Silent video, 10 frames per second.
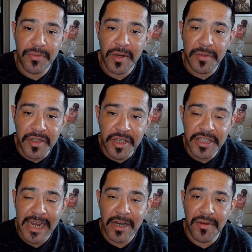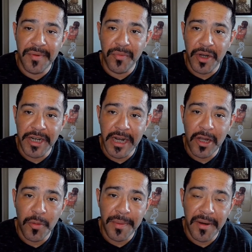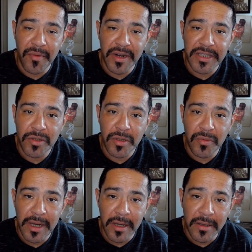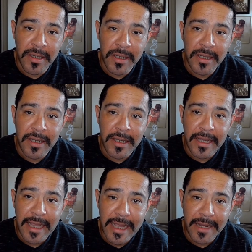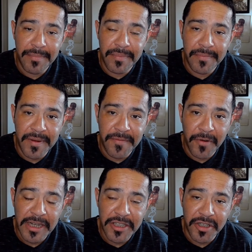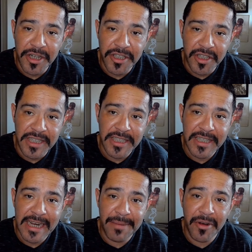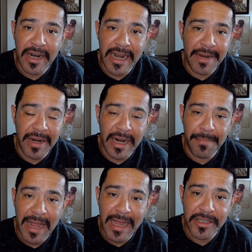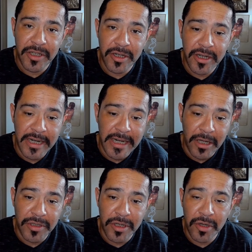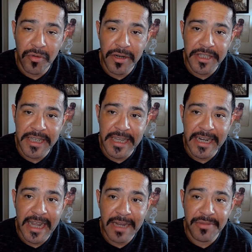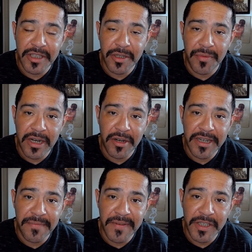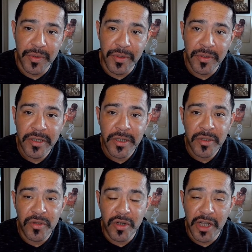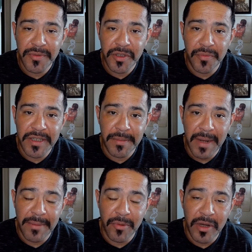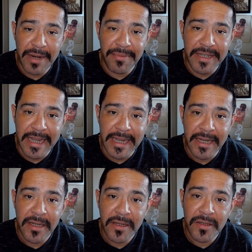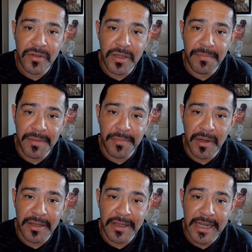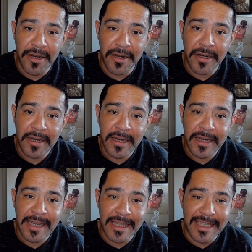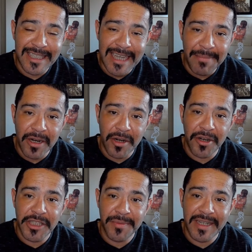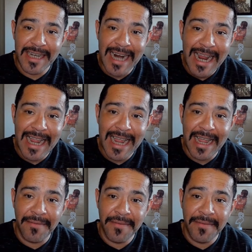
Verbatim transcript: Welcome to the channel, everyone. I hope everyone is doing well. And before I start, just a disclaimer I am not a pastor, an elder, or a deacon. I'm just a regular individual who loves to read the Bible every day so that people out there get the same encouragement that I have